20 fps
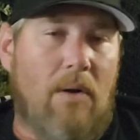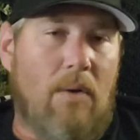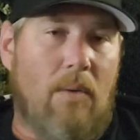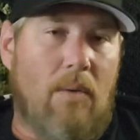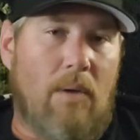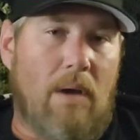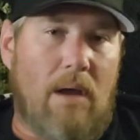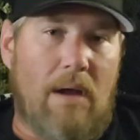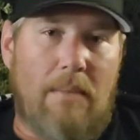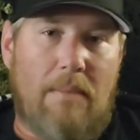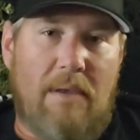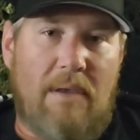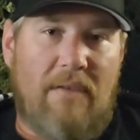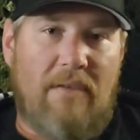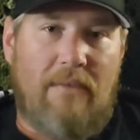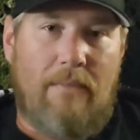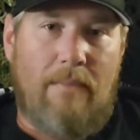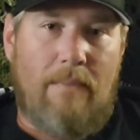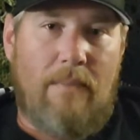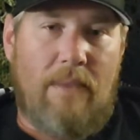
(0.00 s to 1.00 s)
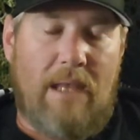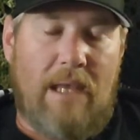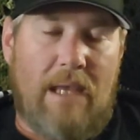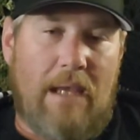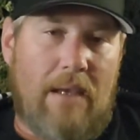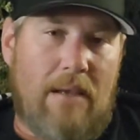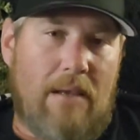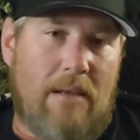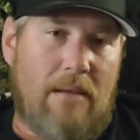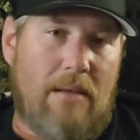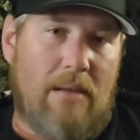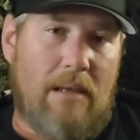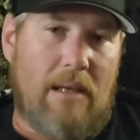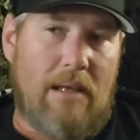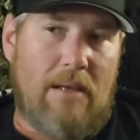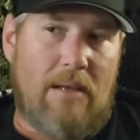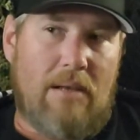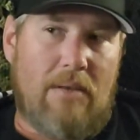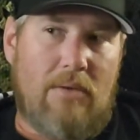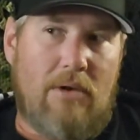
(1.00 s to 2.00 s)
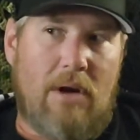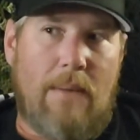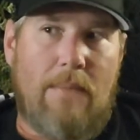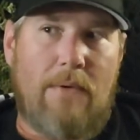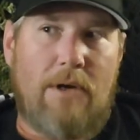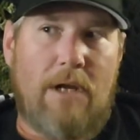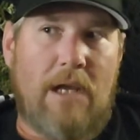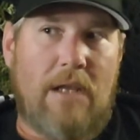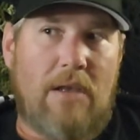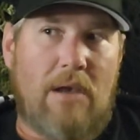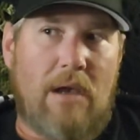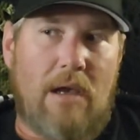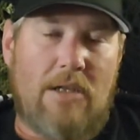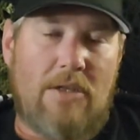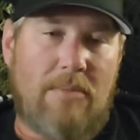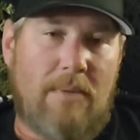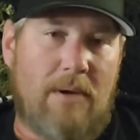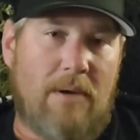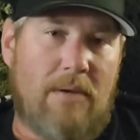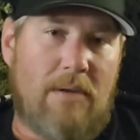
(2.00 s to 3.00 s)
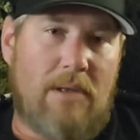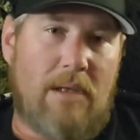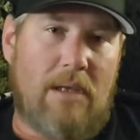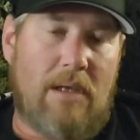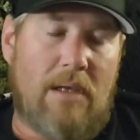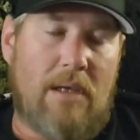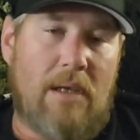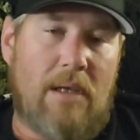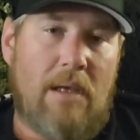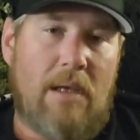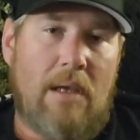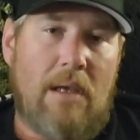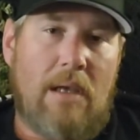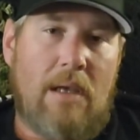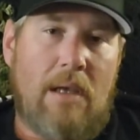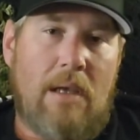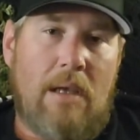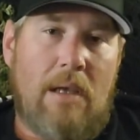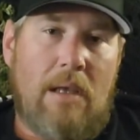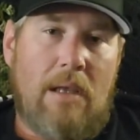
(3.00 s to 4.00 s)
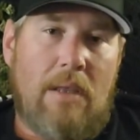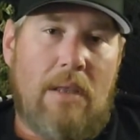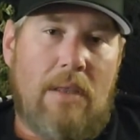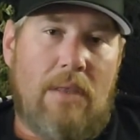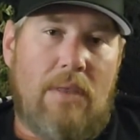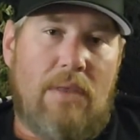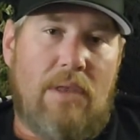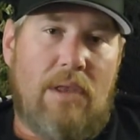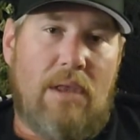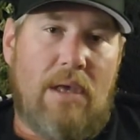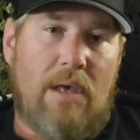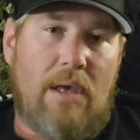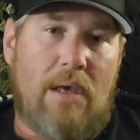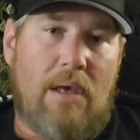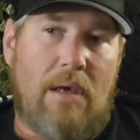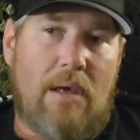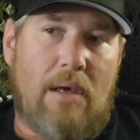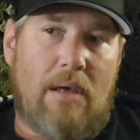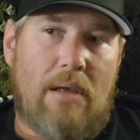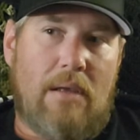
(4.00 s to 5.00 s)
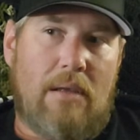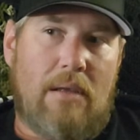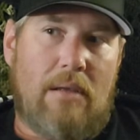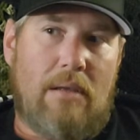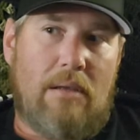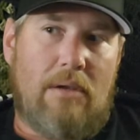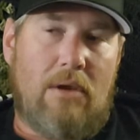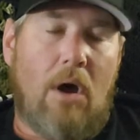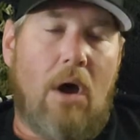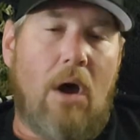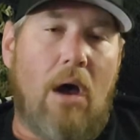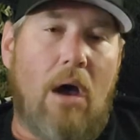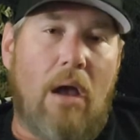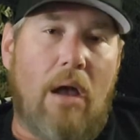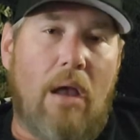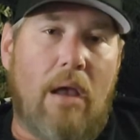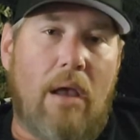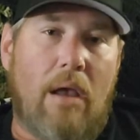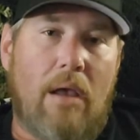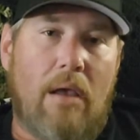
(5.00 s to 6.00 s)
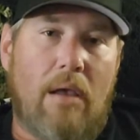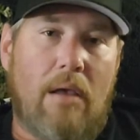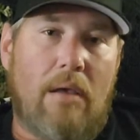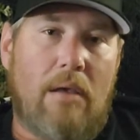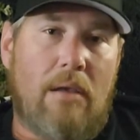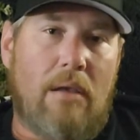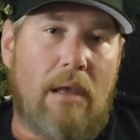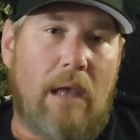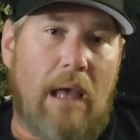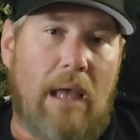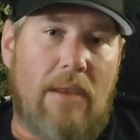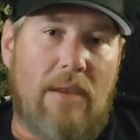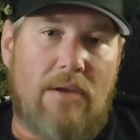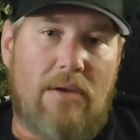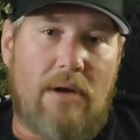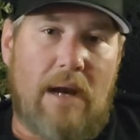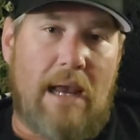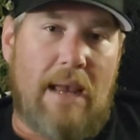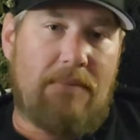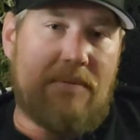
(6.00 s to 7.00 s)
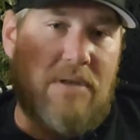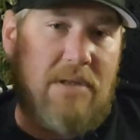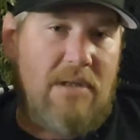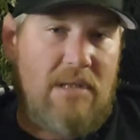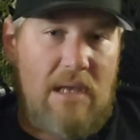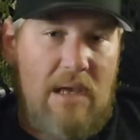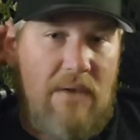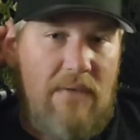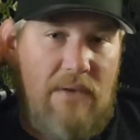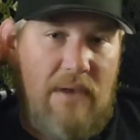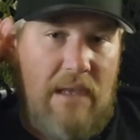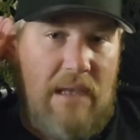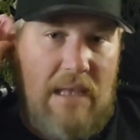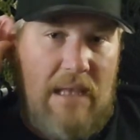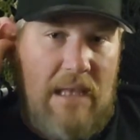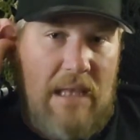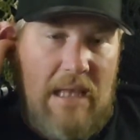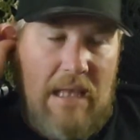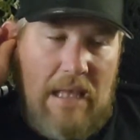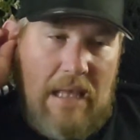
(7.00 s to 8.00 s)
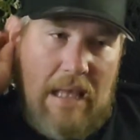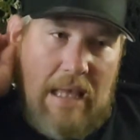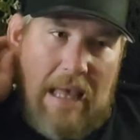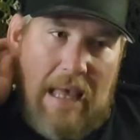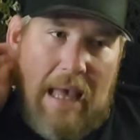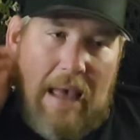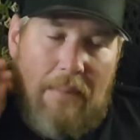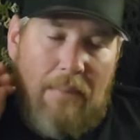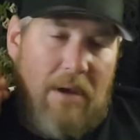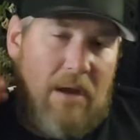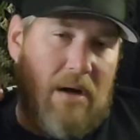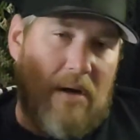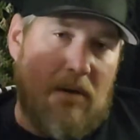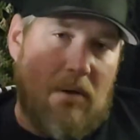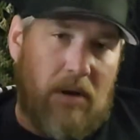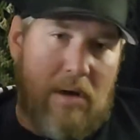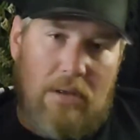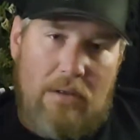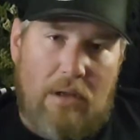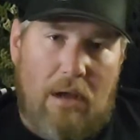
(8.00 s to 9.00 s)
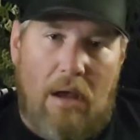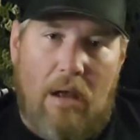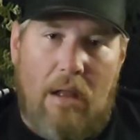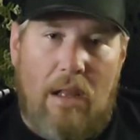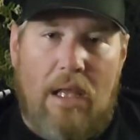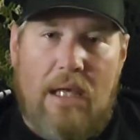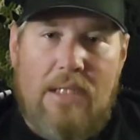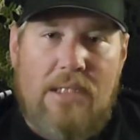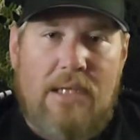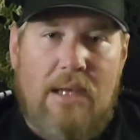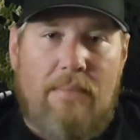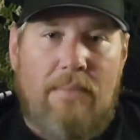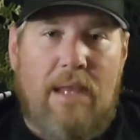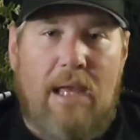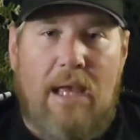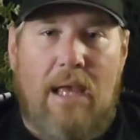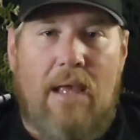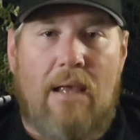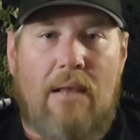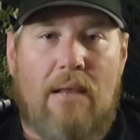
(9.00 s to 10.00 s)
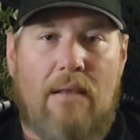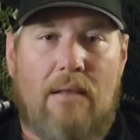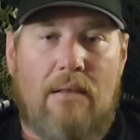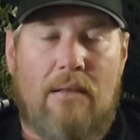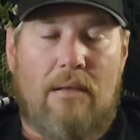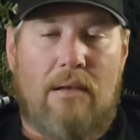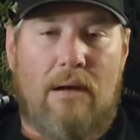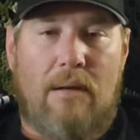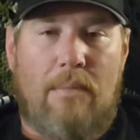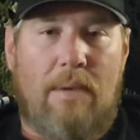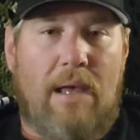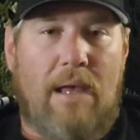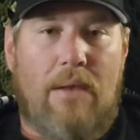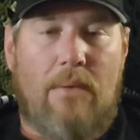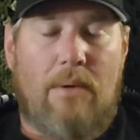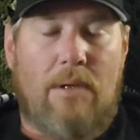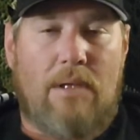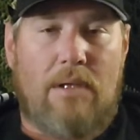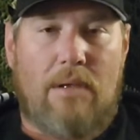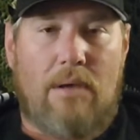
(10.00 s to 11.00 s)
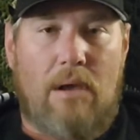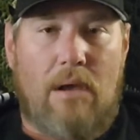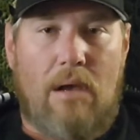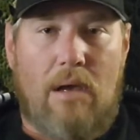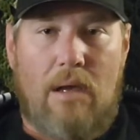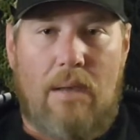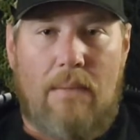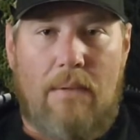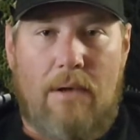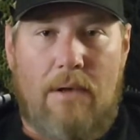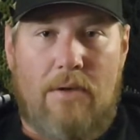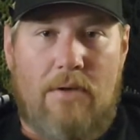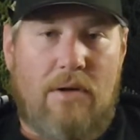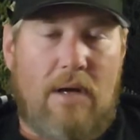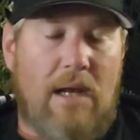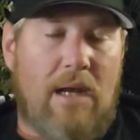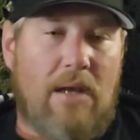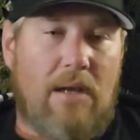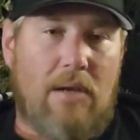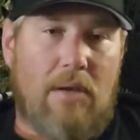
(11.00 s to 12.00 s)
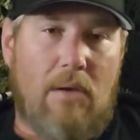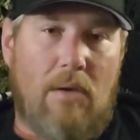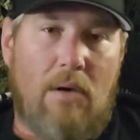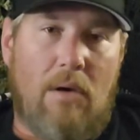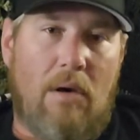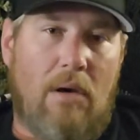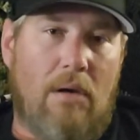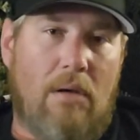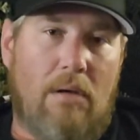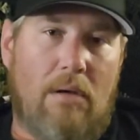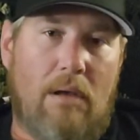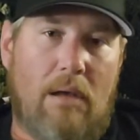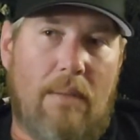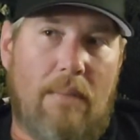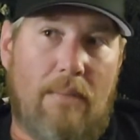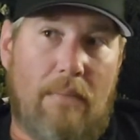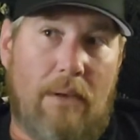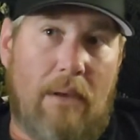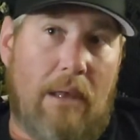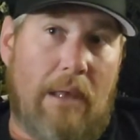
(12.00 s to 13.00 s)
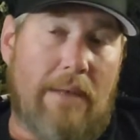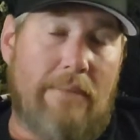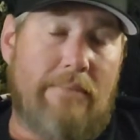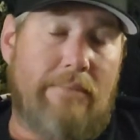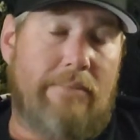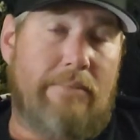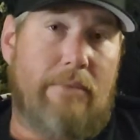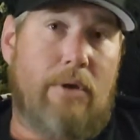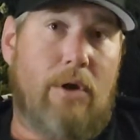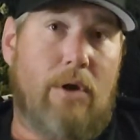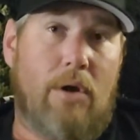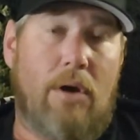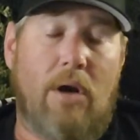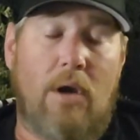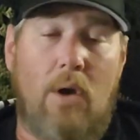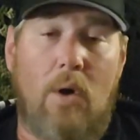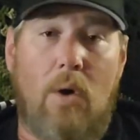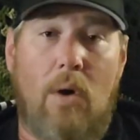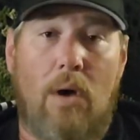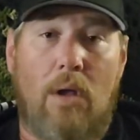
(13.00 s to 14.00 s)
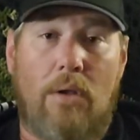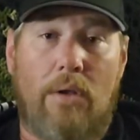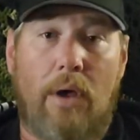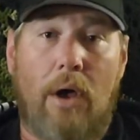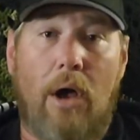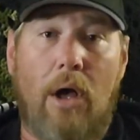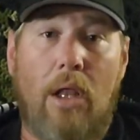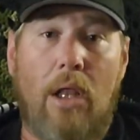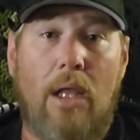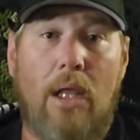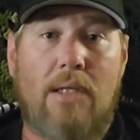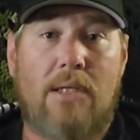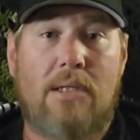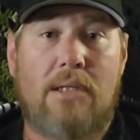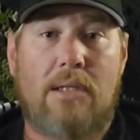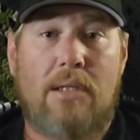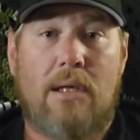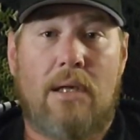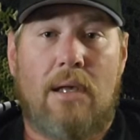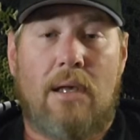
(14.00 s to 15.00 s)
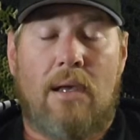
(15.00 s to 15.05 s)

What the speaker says: don't want to be like Trapper J talks about the dog on the traps and stuff. I'm gonna go all dogless. I'm not gonna bother with the dog. I'm gonna try to go all. I'm gonna go all dogless.